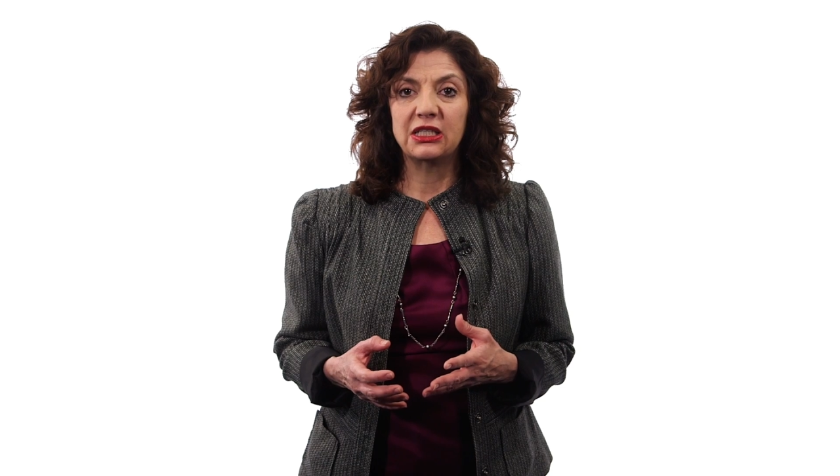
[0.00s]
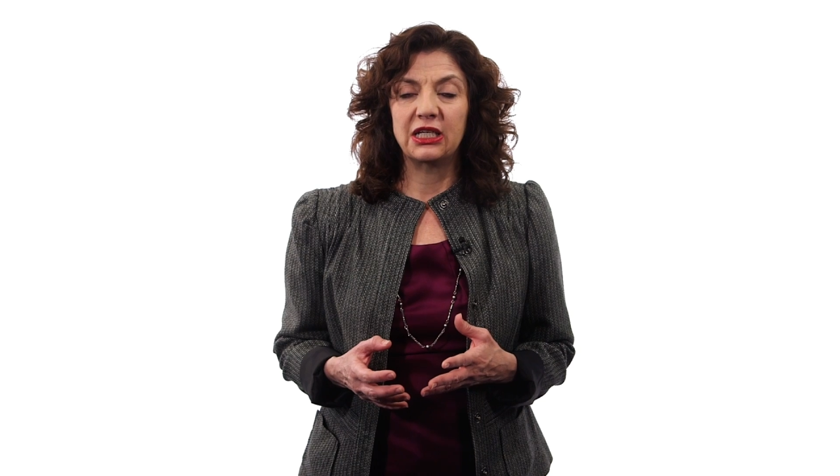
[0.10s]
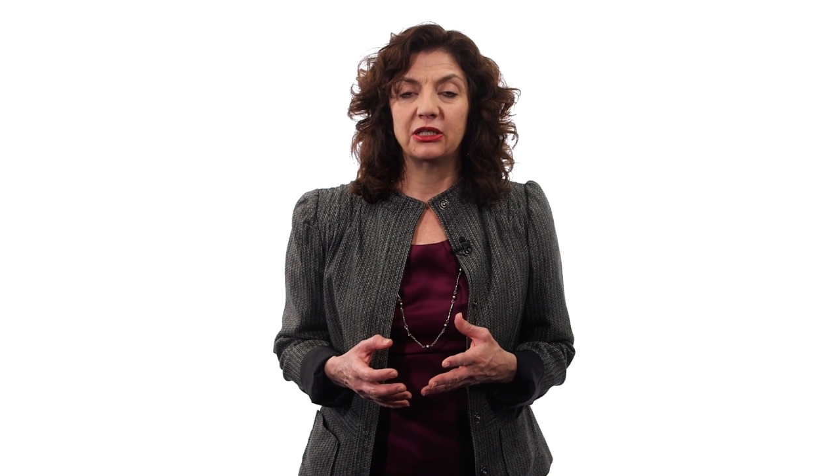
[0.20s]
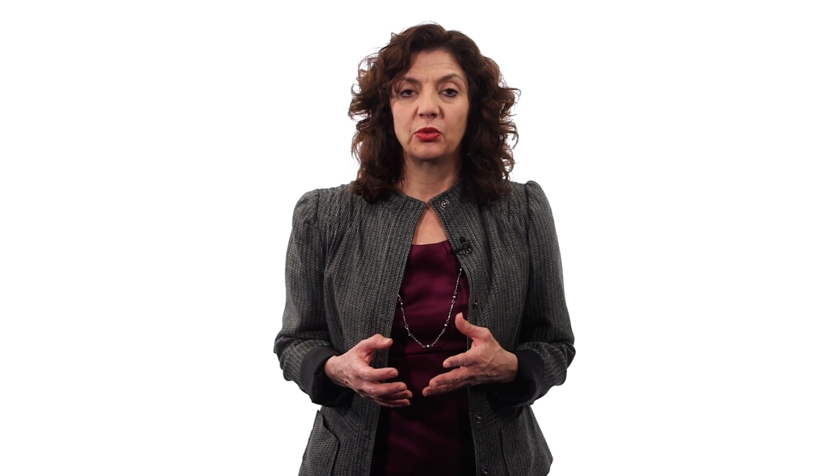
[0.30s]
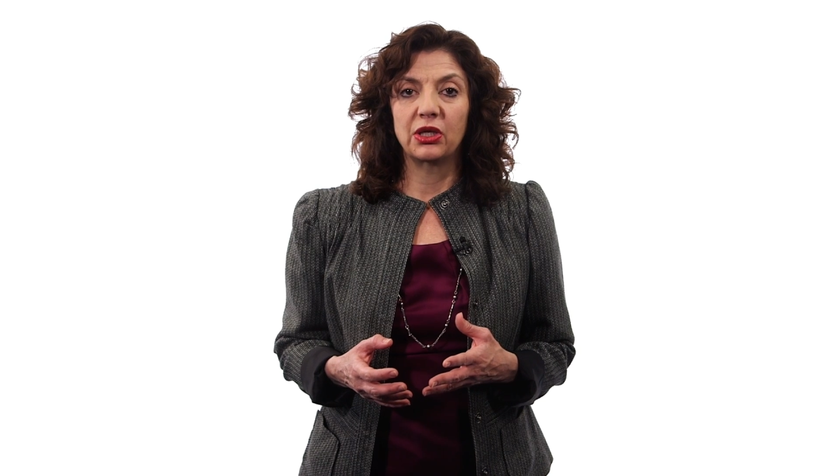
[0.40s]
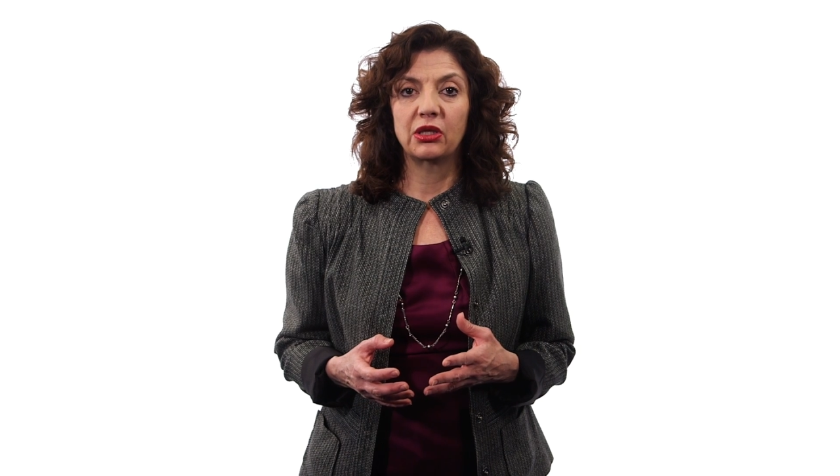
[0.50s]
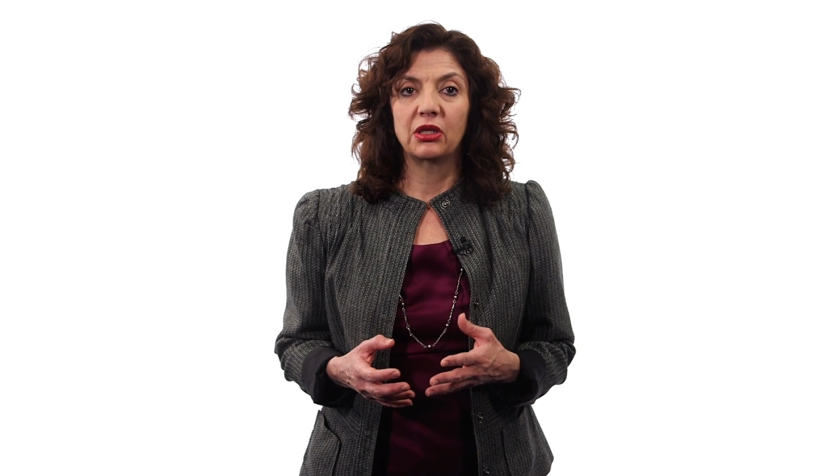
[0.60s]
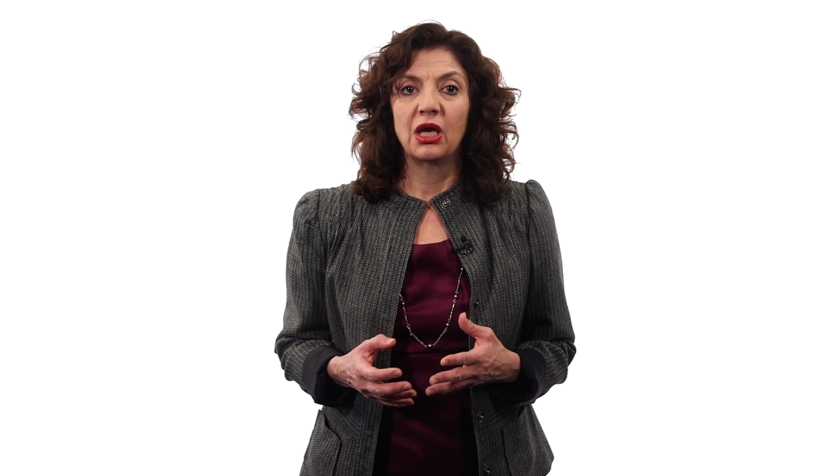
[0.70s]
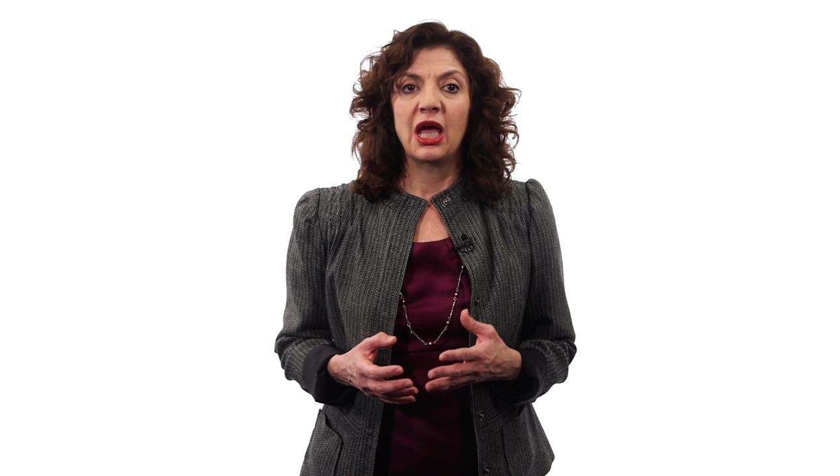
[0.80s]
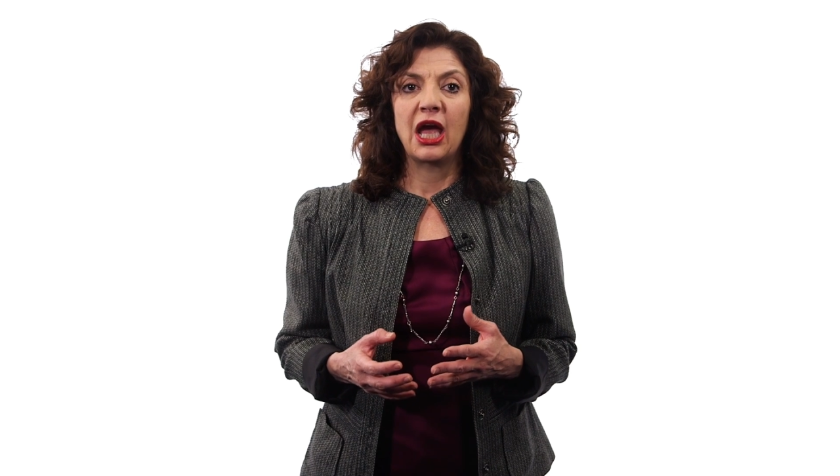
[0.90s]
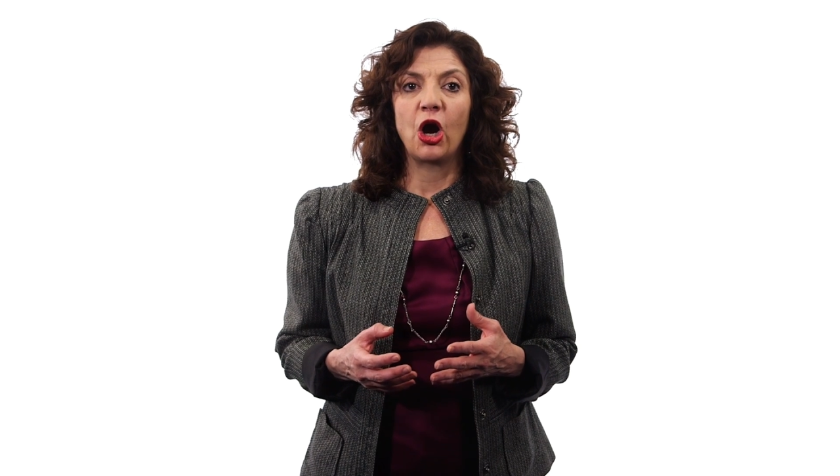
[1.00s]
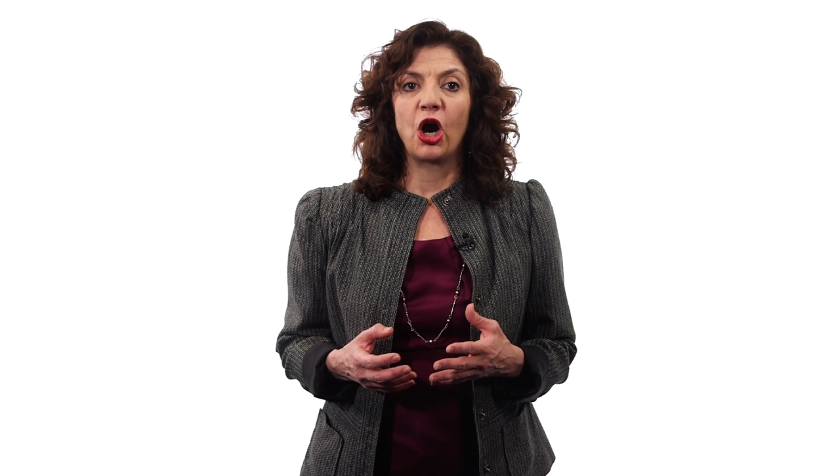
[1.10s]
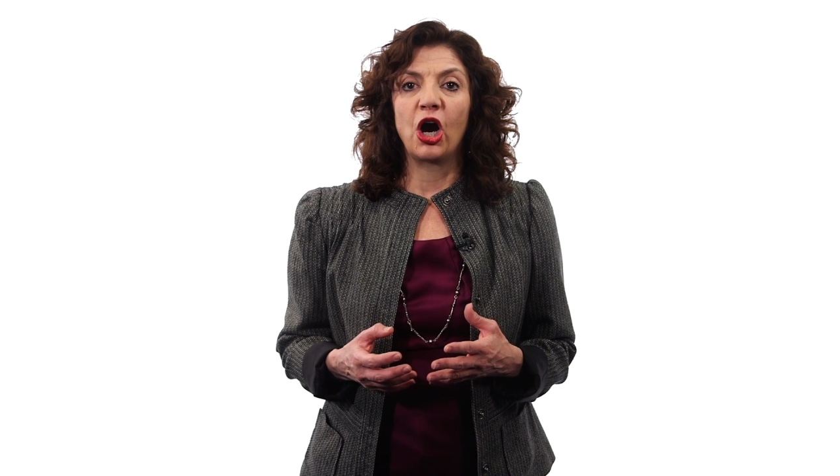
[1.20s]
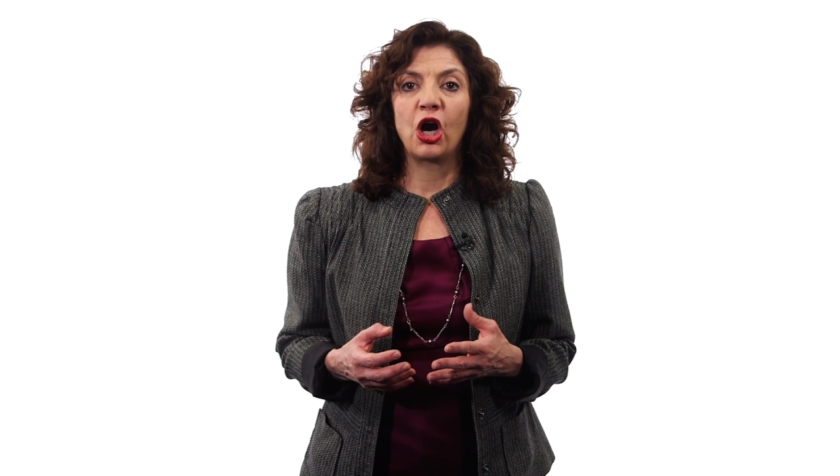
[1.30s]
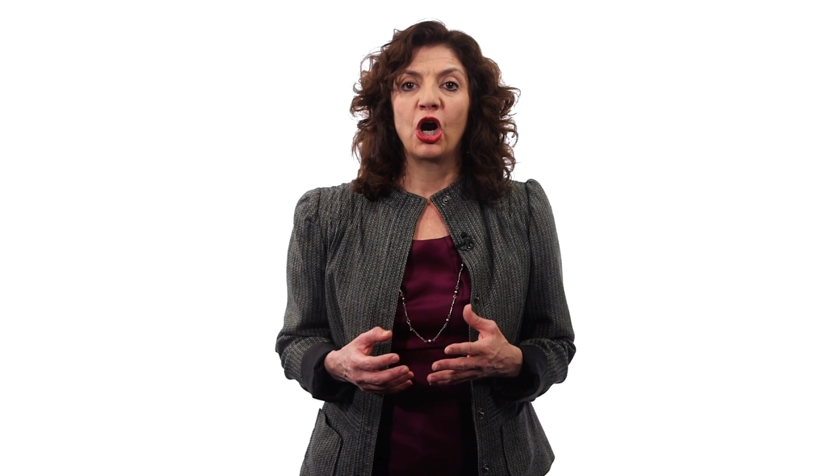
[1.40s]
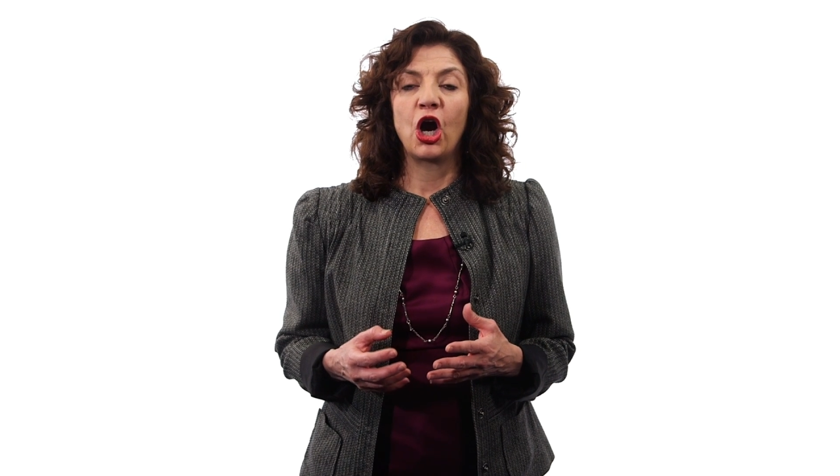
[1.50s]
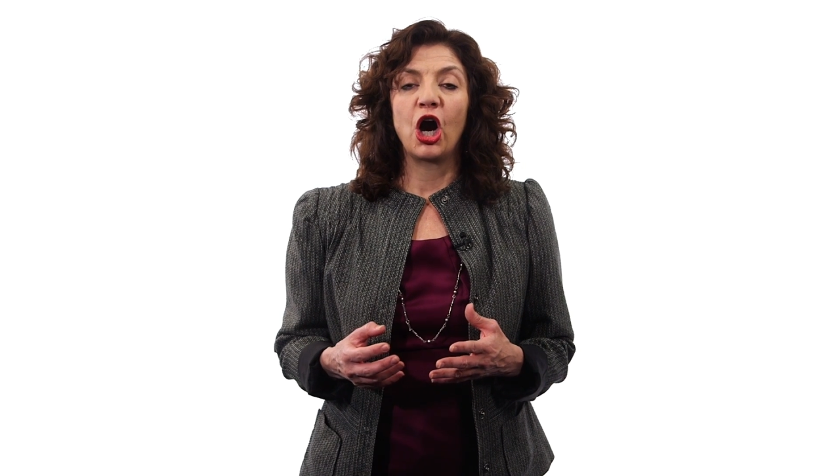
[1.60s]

deal with are